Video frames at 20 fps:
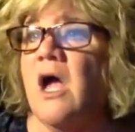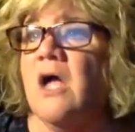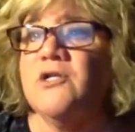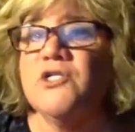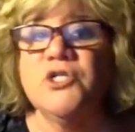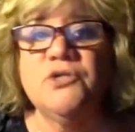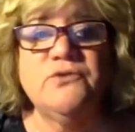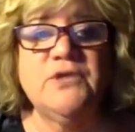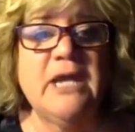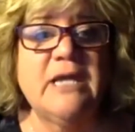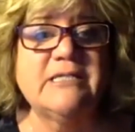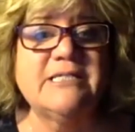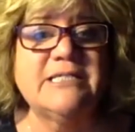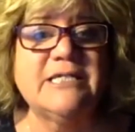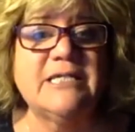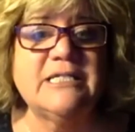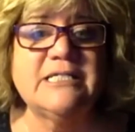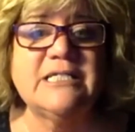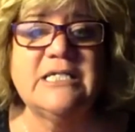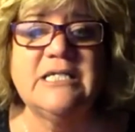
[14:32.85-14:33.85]

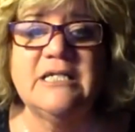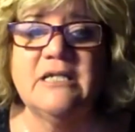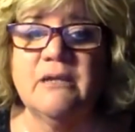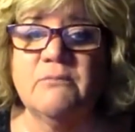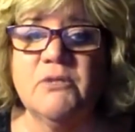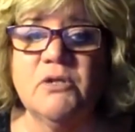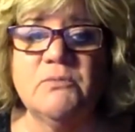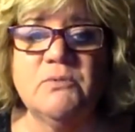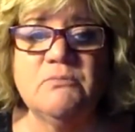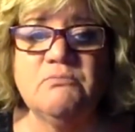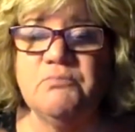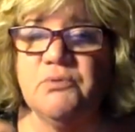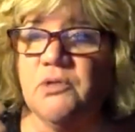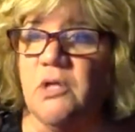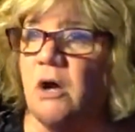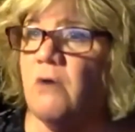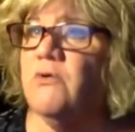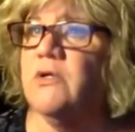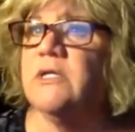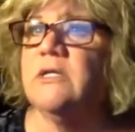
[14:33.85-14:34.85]
2018, I'm going to be
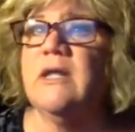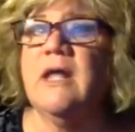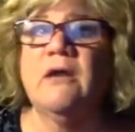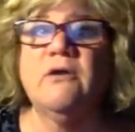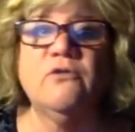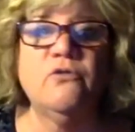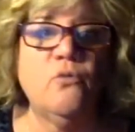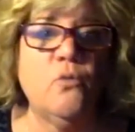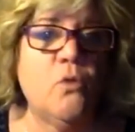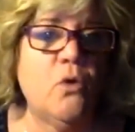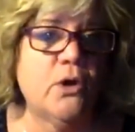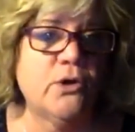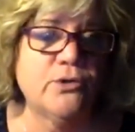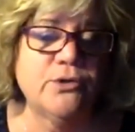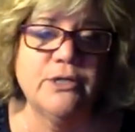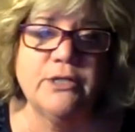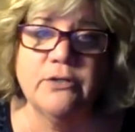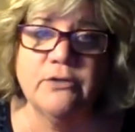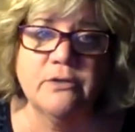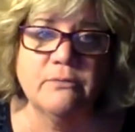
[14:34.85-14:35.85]
blowing it out of the water
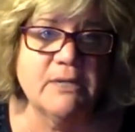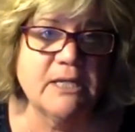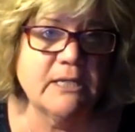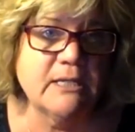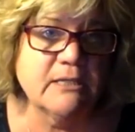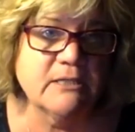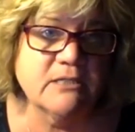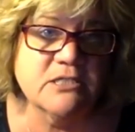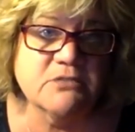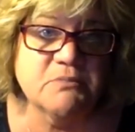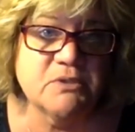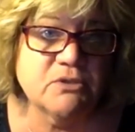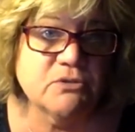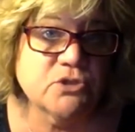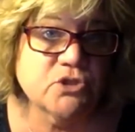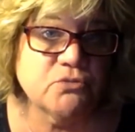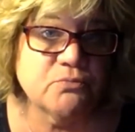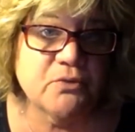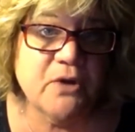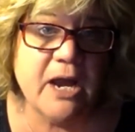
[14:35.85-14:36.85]
here and making the
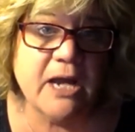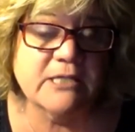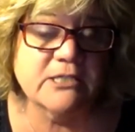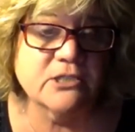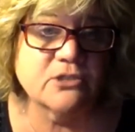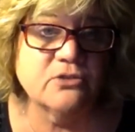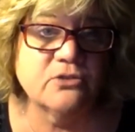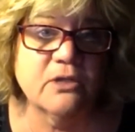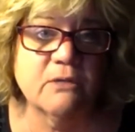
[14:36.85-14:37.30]
spiritual practical.